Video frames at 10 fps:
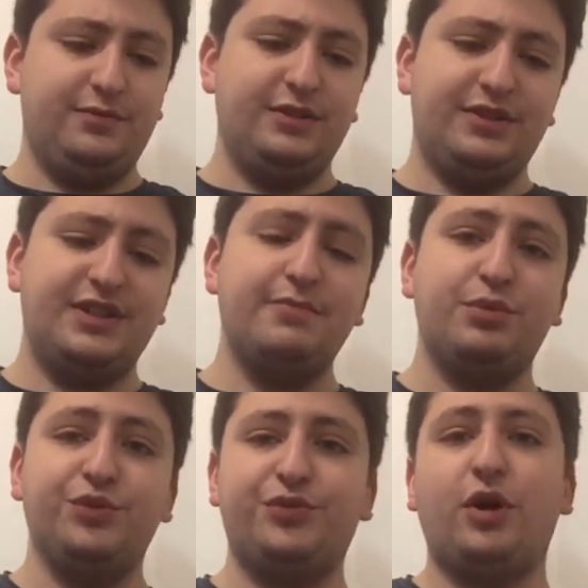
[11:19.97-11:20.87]
The
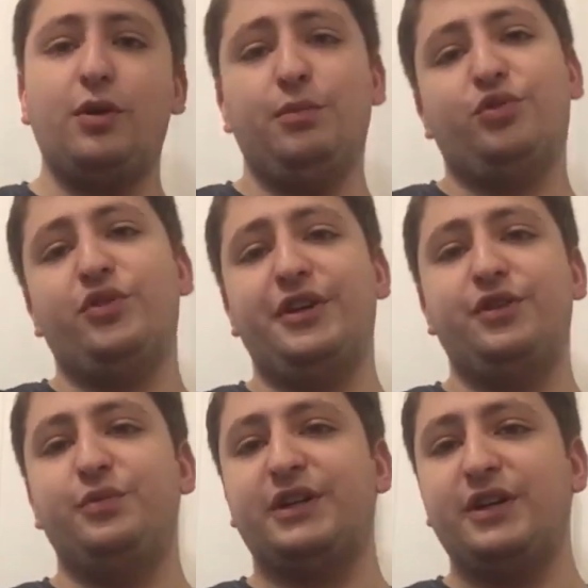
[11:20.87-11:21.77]
simple farm boy
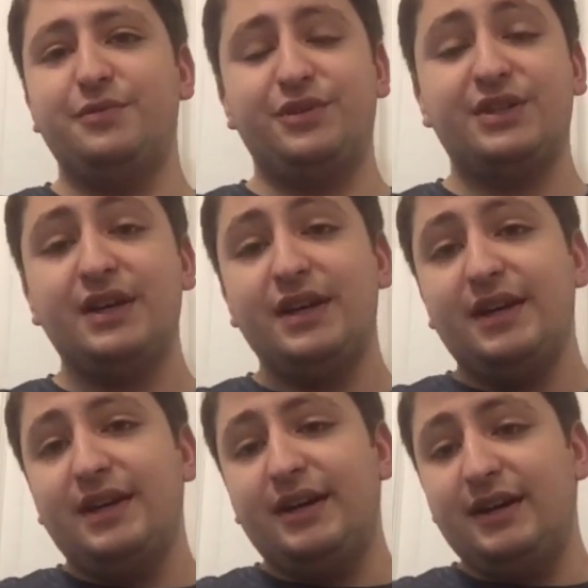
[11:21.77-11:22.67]
who becomes
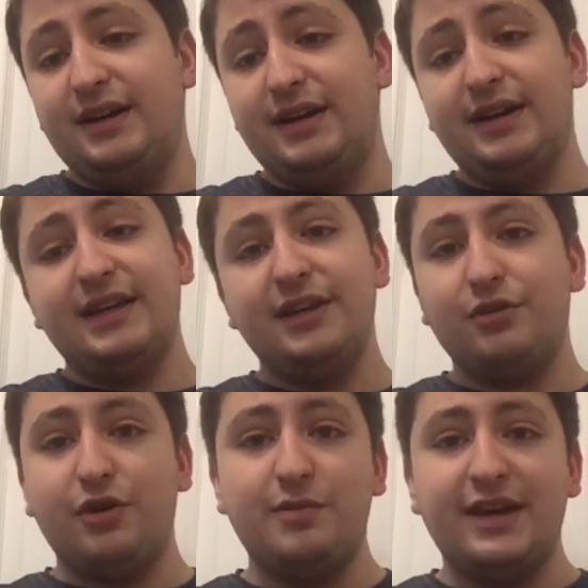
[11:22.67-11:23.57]
a
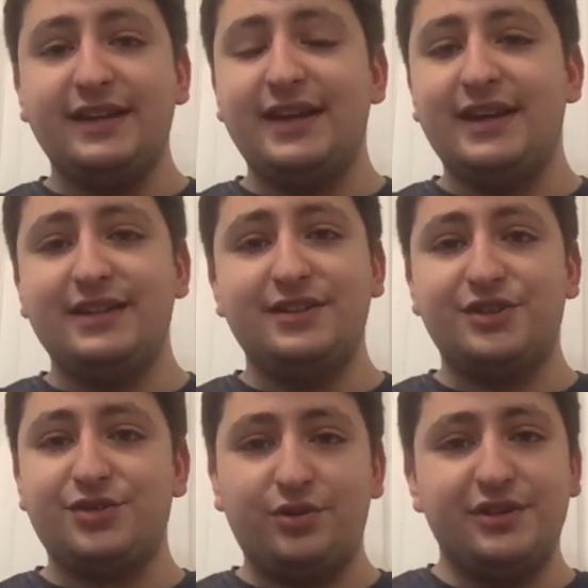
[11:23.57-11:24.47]
hero by the end and
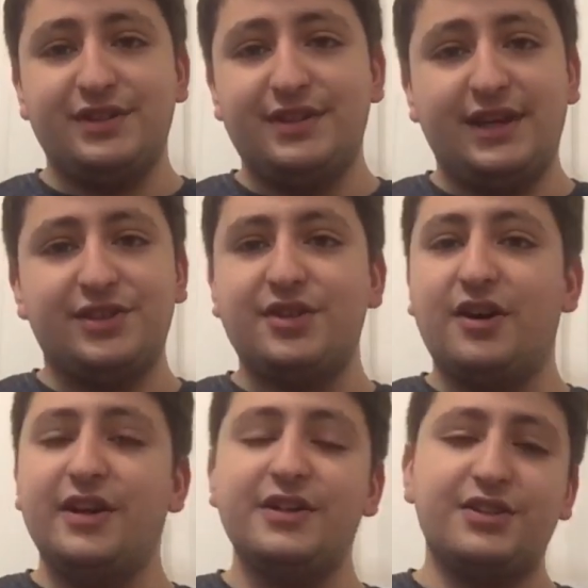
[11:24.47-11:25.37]
destroys the Death
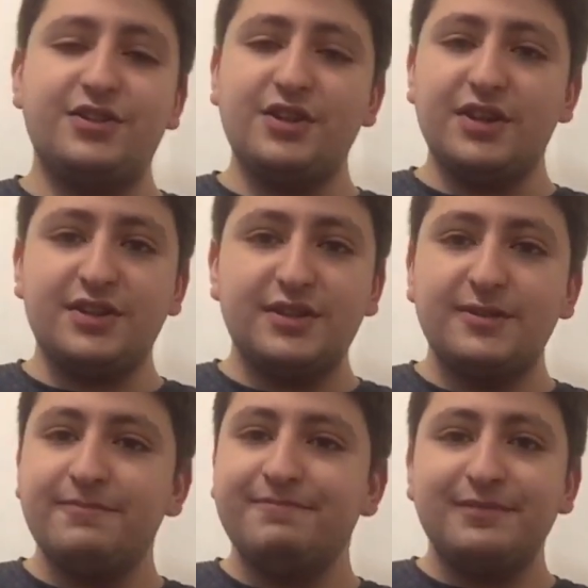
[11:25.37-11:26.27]
Star. It's just
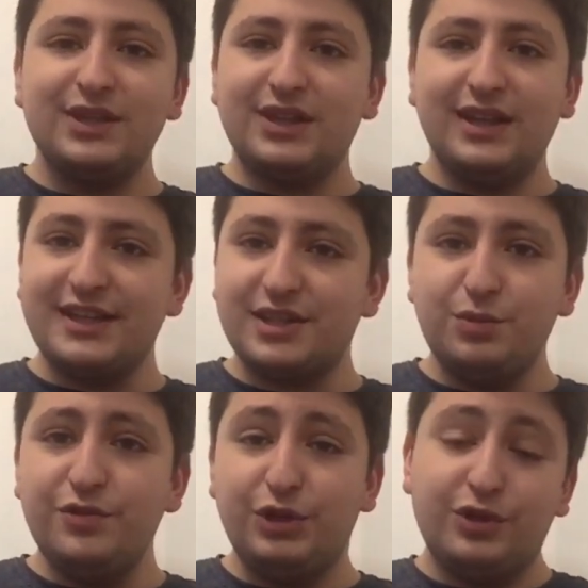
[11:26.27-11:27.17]
a classic
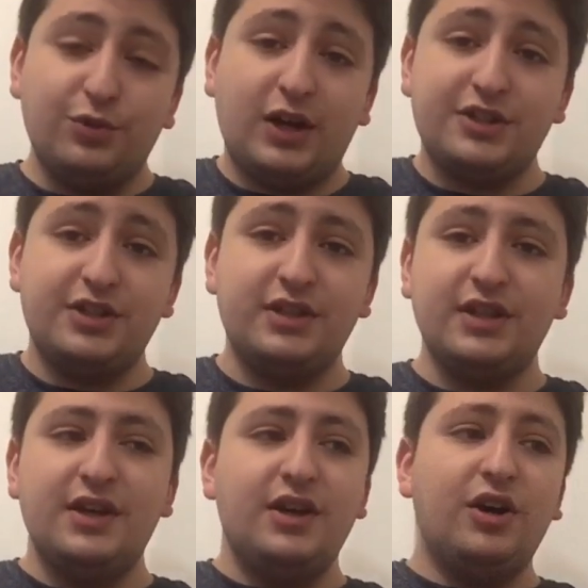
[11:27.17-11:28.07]
movie. You could watch it
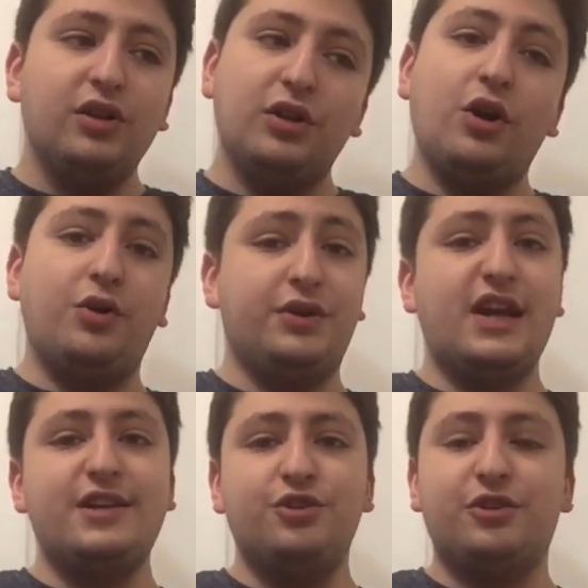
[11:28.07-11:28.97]
alone
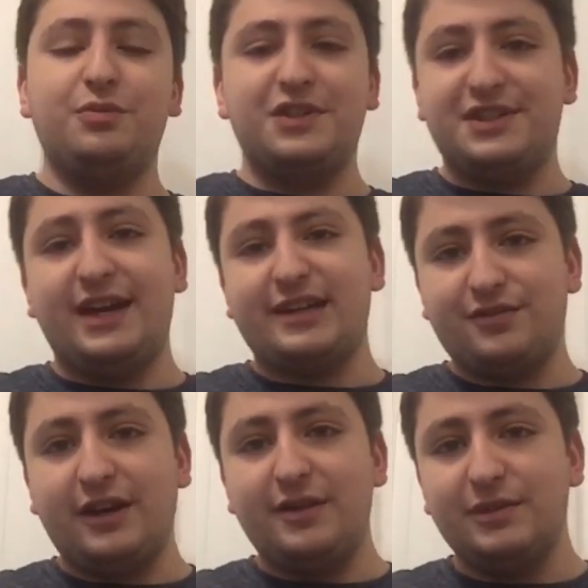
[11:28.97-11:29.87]
and you could be
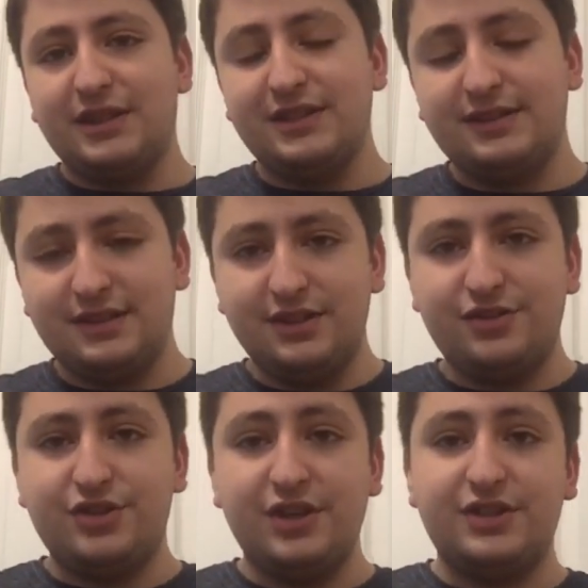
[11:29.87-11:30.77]
satisfied because this
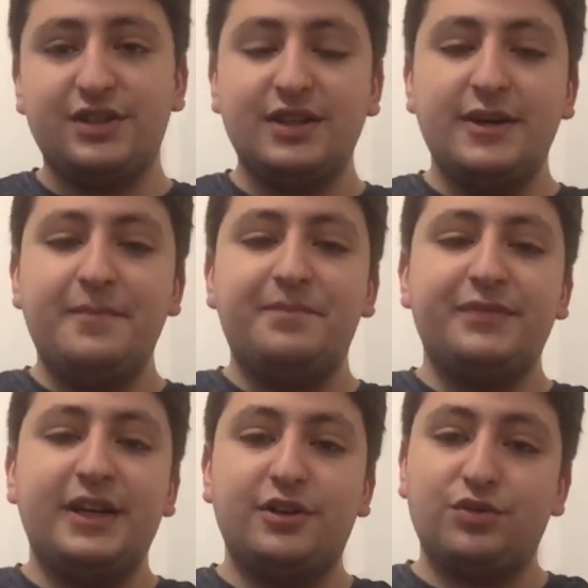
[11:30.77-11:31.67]
is just
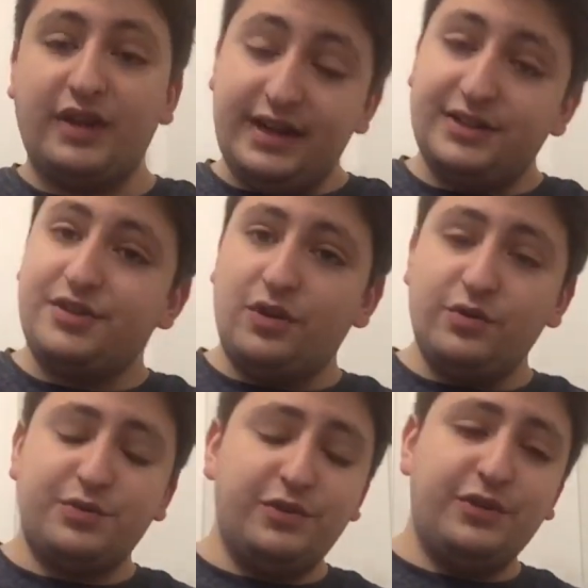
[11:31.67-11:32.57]
a great Star
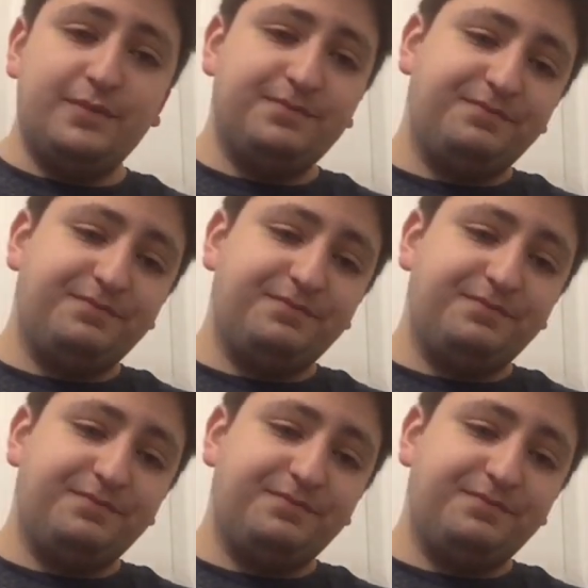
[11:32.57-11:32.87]
Wars movie.